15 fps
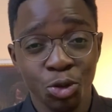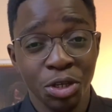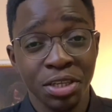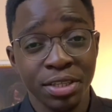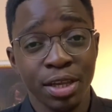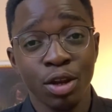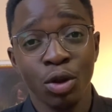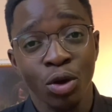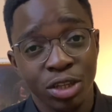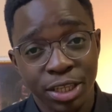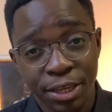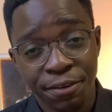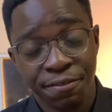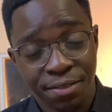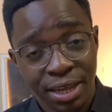Do it a
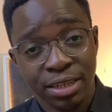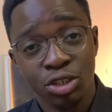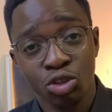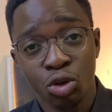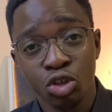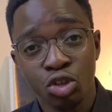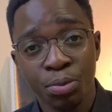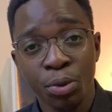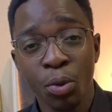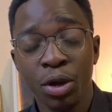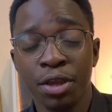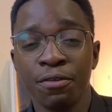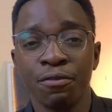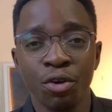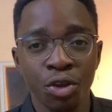lot if that is going to be
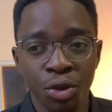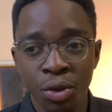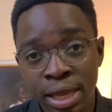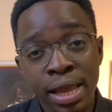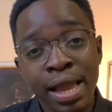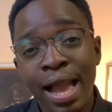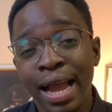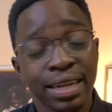working for you.